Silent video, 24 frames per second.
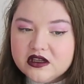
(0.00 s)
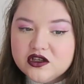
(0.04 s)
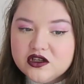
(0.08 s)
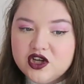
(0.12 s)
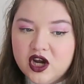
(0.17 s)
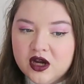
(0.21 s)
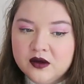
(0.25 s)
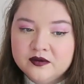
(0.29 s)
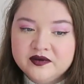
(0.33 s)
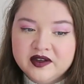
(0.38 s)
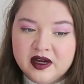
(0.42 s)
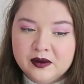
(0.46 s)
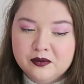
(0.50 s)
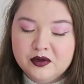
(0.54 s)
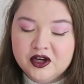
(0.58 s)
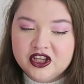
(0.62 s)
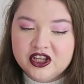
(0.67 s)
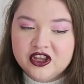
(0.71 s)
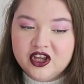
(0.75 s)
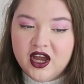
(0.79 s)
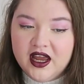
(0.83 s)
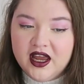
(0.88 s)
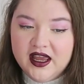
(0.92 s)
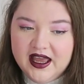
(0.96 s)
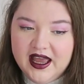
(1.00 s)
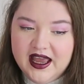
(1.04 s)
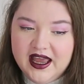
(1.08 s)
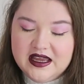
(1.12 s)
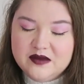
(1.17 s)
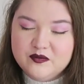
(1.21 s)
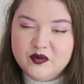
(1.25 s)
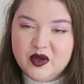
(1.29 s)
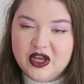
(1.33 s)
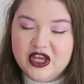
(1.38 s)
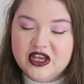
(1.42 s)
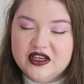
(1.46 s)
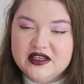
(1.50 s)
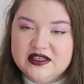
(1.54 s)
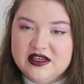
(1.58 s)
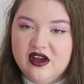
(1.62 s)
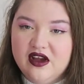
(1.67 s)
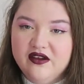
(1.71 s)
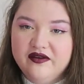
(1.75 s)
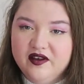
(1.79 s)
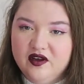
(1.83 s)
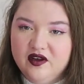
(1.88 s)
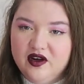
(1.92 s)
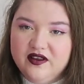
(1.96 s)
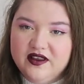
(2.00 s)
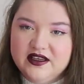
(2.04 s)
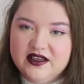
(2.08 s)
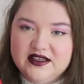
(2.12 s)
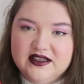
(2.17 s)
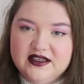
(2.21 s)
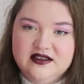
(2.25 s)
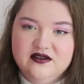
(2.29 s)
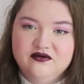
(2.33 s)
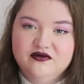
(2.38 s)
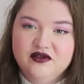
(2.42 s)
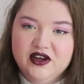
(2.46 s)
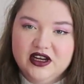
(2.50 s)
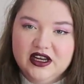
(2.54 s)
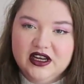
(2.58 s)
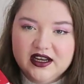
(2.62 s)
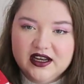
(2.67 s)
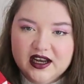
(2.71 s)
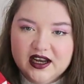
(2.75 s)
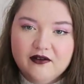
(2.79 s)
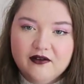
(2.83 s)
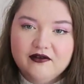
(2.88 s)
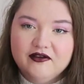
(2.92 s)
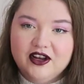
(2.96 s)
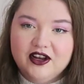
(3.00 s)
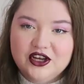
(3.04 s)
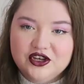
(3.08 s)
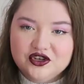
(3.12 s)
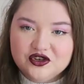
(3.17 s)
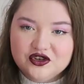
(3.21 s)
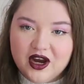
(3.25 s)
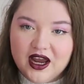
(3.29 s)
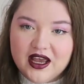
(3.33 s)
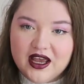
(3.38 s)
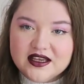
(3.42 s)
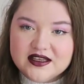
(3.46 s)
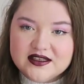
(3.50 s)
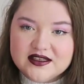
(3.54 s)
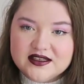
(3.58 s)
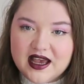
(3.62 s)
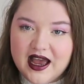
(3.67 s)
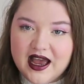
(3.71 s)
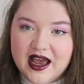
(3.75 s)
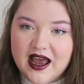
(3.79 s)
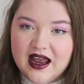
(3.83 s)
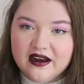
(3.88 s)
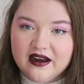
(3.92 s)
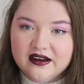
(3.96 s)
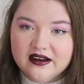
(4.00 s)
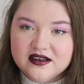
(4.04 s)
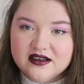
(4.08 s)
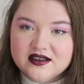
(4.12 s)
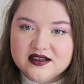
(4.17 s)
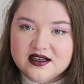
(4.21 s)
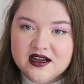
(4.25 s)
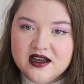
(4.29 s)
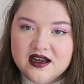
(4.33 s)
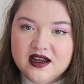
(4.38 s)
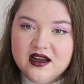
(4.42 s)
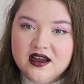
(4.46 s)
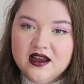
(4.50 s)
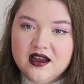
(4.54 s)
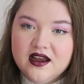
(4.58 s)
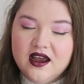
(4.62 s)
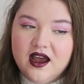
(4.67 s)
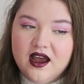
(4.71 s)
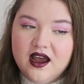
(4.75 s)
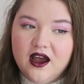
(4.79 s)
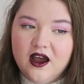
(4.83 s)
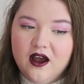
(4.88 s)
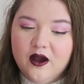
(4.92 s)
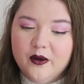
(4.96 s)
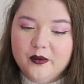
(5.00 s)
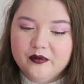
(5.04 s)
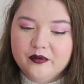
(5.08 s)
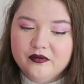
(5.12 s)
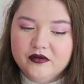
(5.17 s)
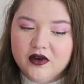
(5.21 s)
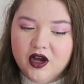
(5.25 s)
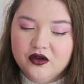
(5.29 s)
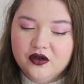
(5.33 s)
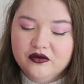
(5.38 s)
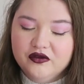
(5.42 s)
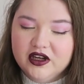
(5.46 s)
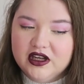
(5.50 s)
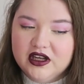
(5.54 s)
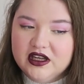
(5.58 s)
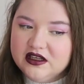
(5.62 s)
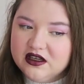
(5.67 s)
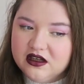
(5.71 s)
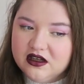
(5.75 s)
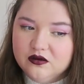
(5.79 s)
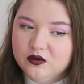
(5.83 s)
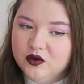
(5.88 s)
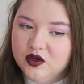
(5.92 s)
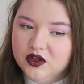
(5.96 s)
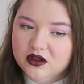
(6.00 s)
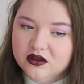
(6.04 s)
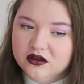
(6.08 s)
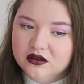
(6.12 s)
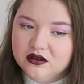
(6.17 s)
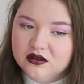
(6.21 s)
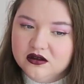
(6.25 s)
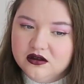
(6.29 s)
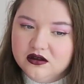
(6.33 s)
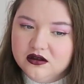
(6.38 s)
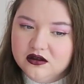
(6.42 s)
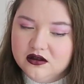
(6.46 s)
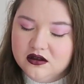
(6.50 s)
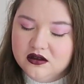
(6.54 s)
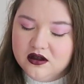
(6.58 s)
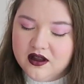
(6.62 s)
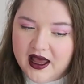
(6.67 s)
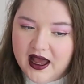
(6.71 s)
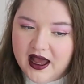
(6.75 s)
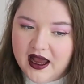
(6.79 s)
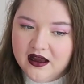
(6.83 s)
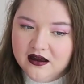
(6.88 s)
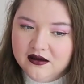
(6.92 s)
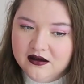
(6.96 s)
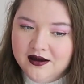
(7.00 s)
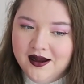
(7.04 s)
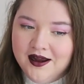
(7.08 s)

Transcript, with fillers: type fabric that I hate because I feel like this is a really lovely dress and um, I really don't want that.